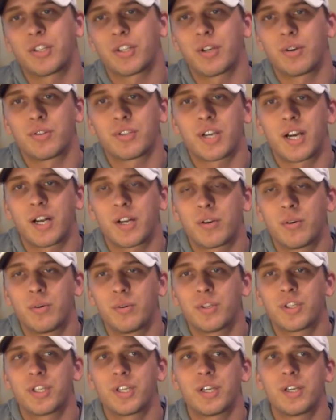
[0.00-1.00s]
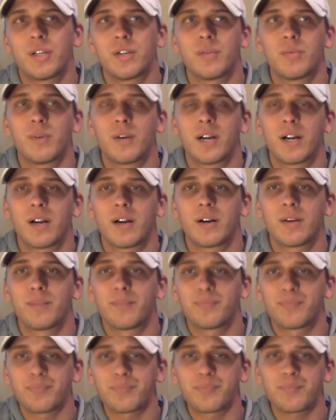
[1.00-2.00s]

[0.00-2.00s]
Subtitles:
so it's kind of cool to see where